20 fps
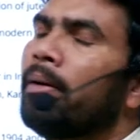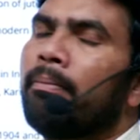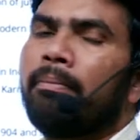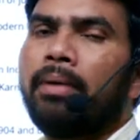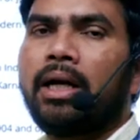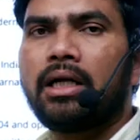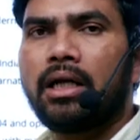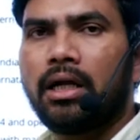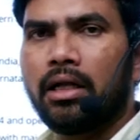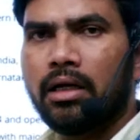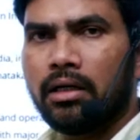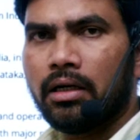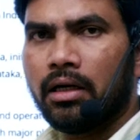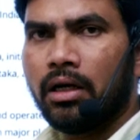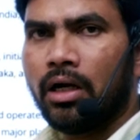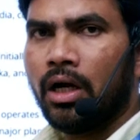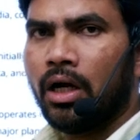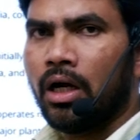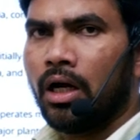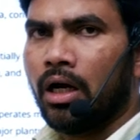but
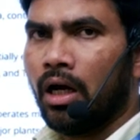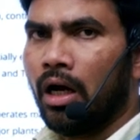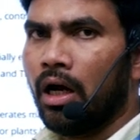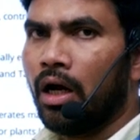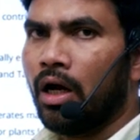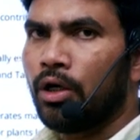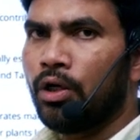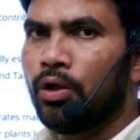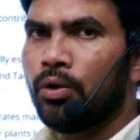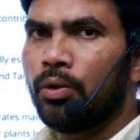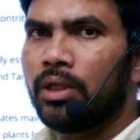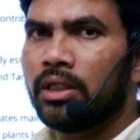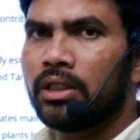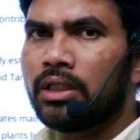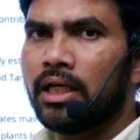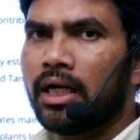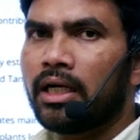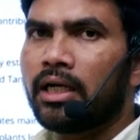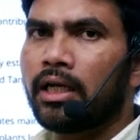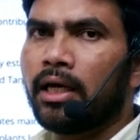during
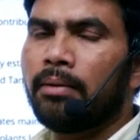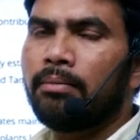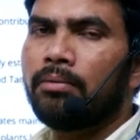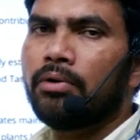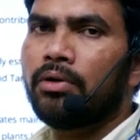that time,